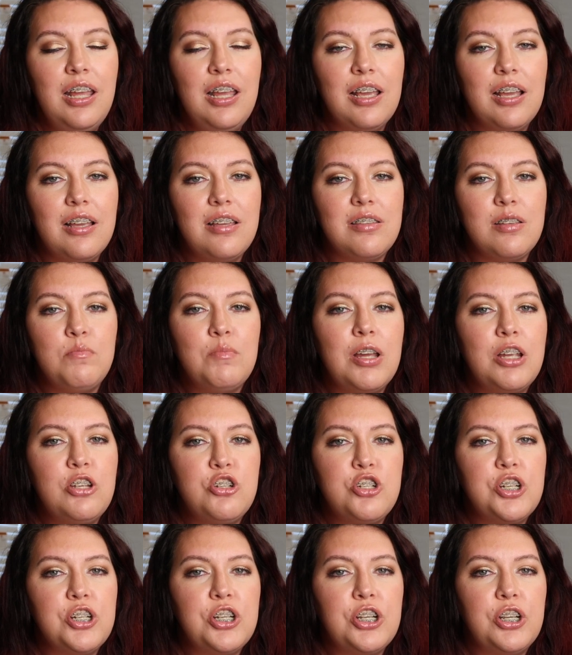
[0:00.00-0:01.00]
Because I'm not
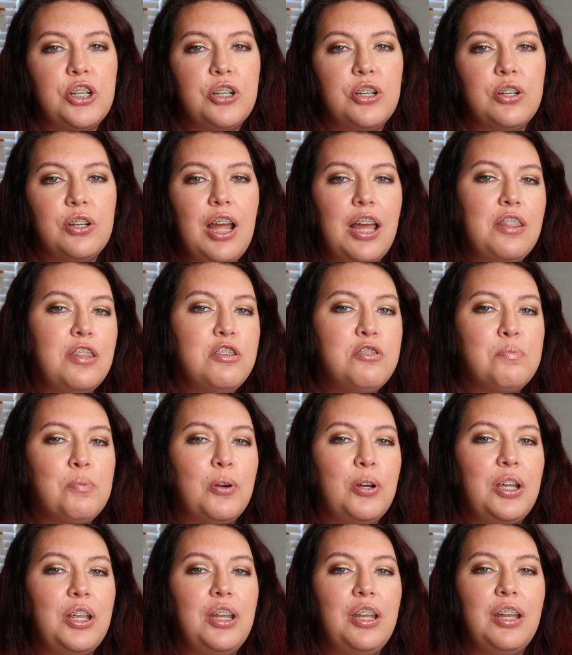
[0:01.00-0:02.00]
sure at this
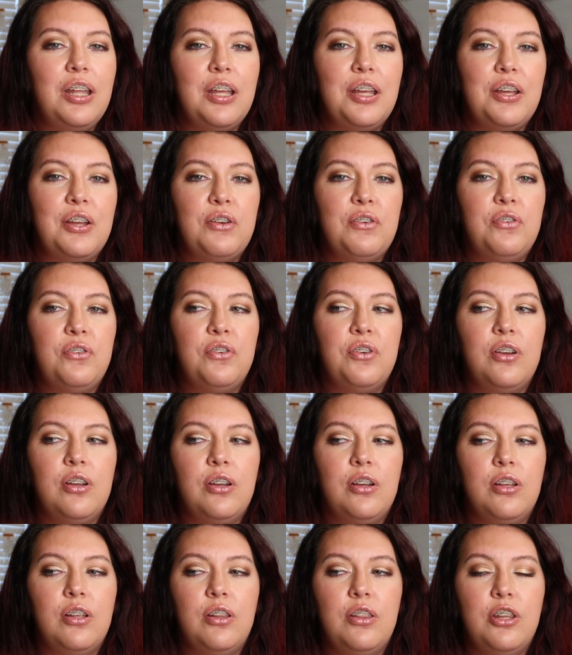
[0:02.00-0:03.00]
point if
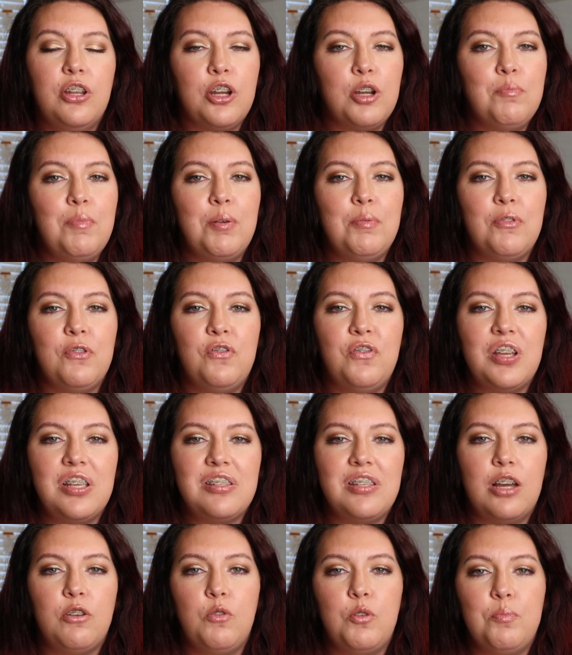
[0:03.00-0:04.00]
they're going to be able to fix
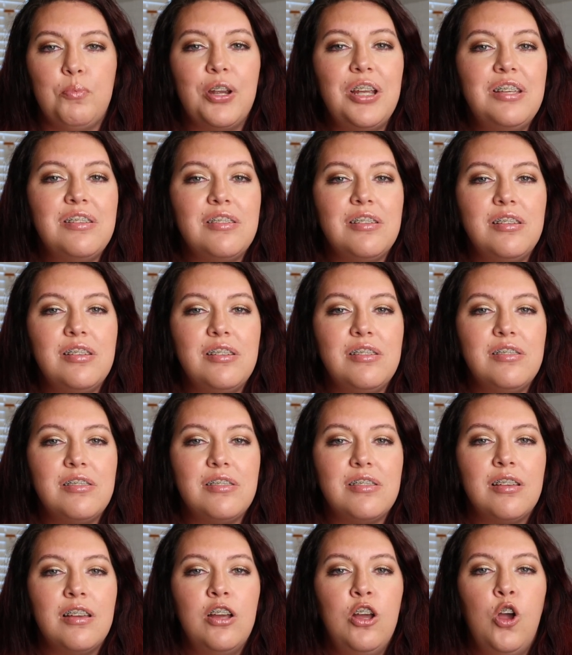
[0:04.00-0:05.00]
that with
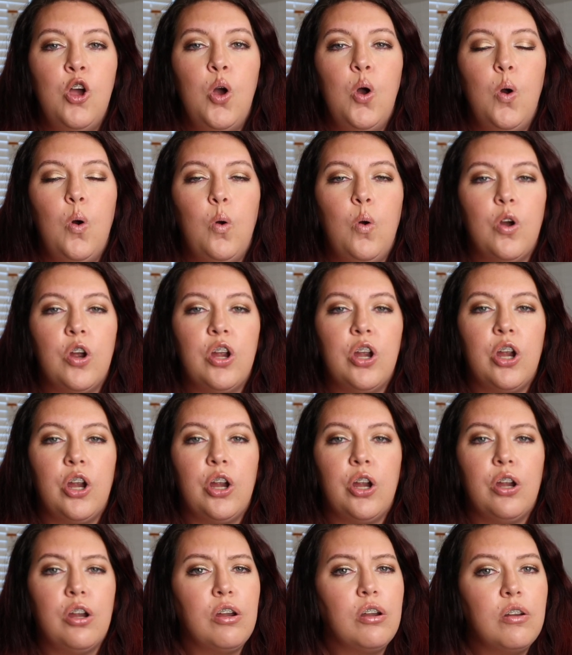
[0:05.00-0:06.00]
braces
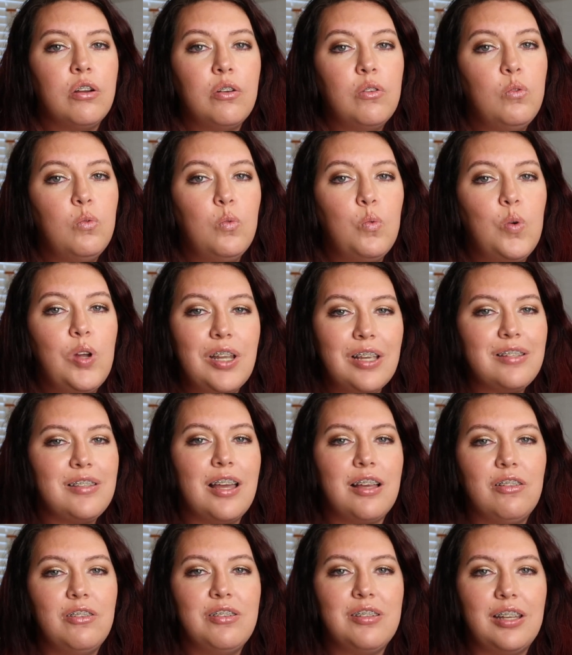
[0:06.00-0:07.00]
or what
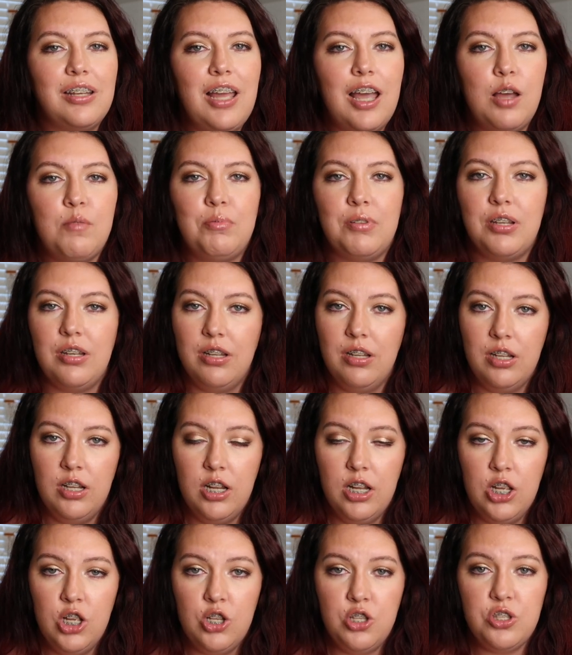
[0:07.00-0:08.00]
exactly is going to happen.
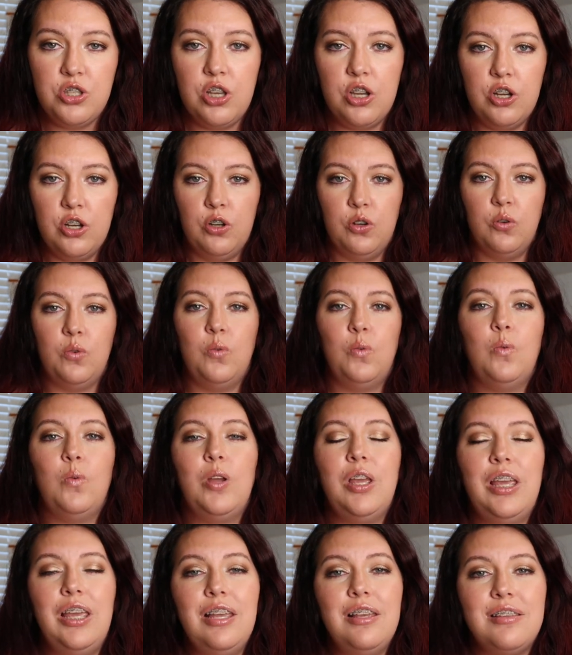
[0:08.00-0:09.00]
So
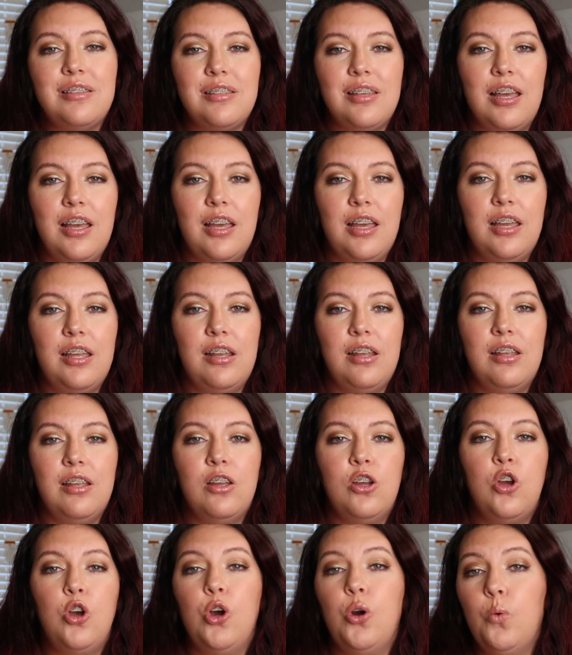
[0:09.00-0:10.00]
he said,
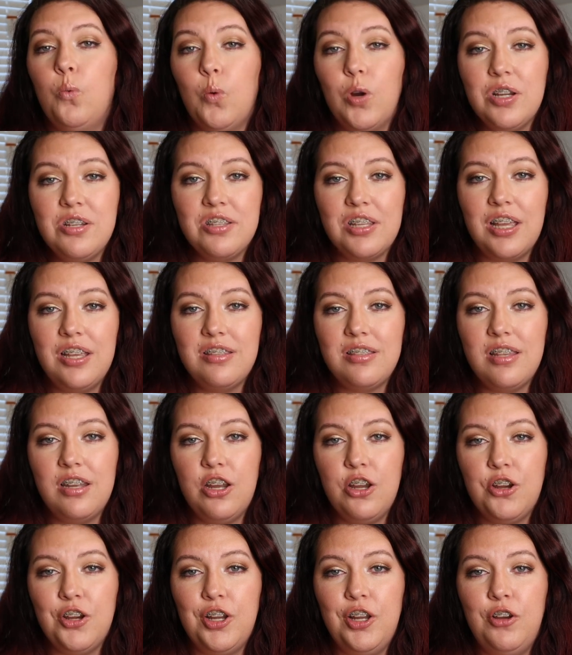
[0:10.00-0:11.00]
worst case
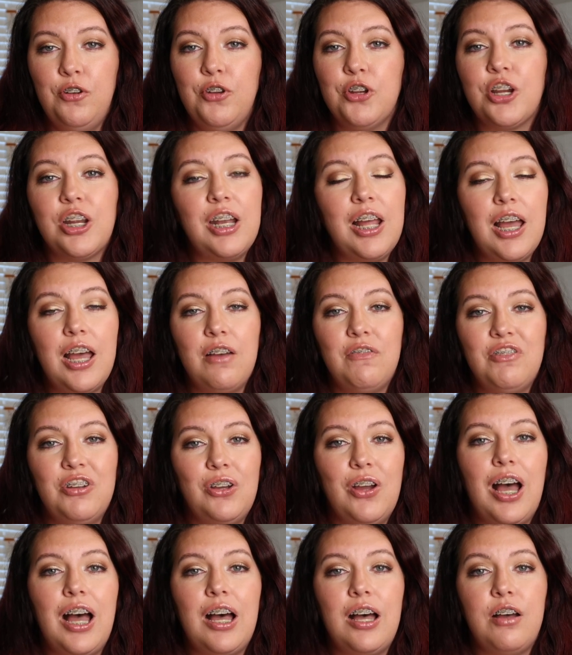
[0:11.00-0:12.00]
scenario, you're going to
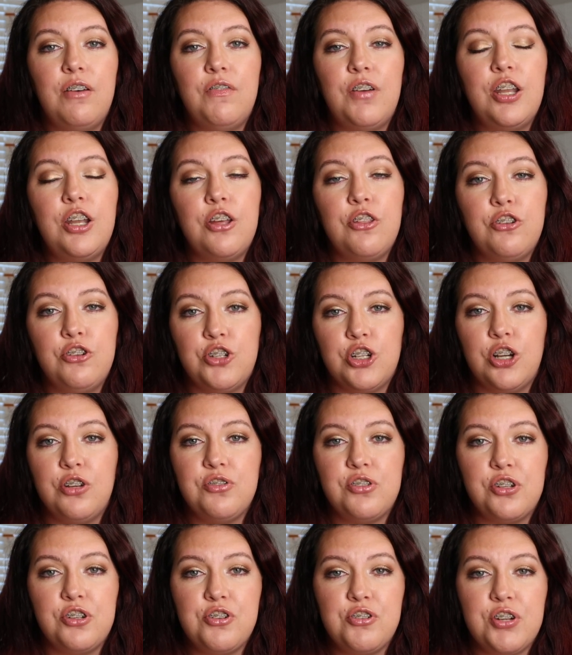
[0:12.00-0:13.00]
have another jaw
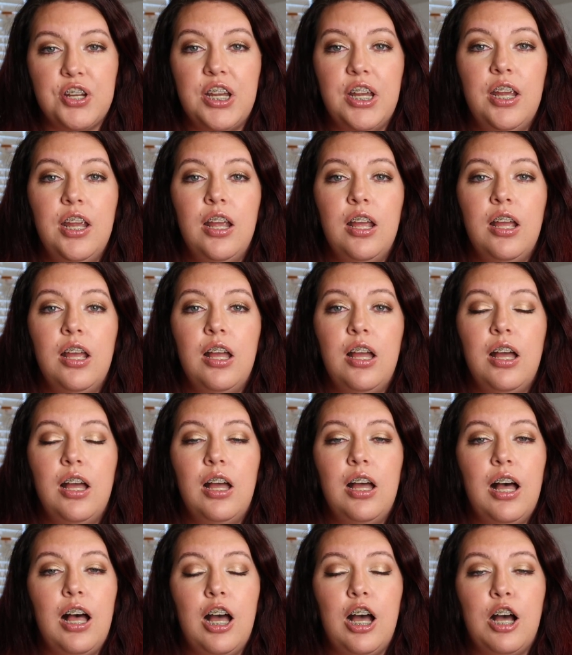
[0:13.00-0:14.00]
surgery,
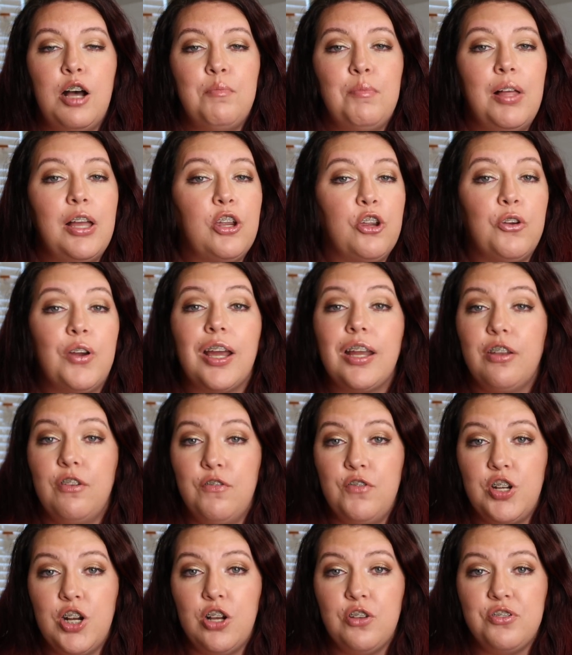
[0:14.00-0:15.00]
a
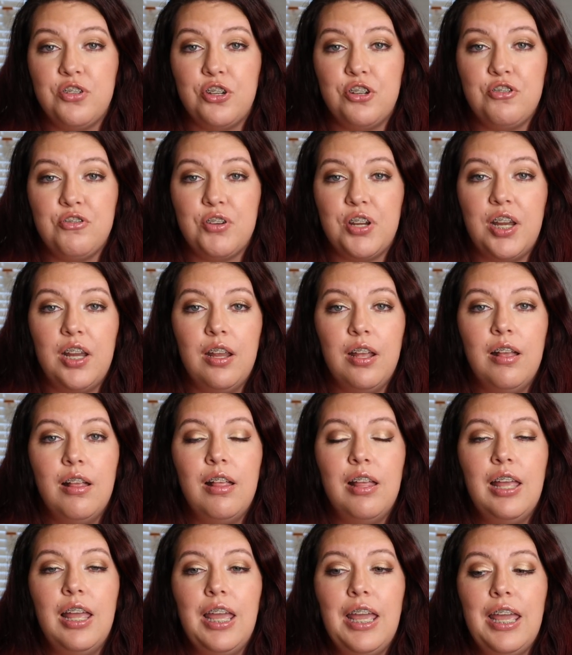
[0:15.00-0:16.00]
corrective jaw surgery.
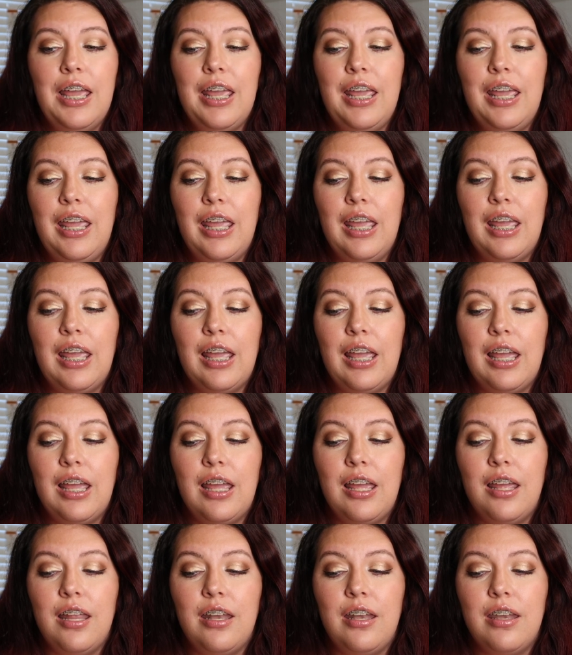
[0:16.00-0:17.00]

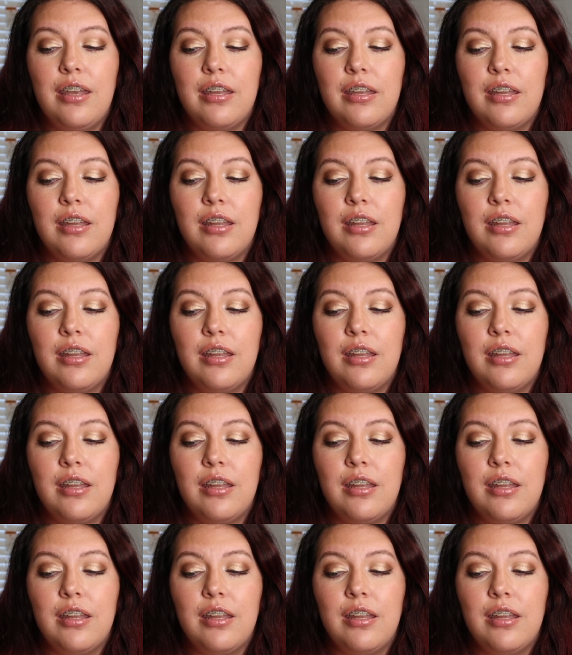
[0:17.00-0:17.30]
And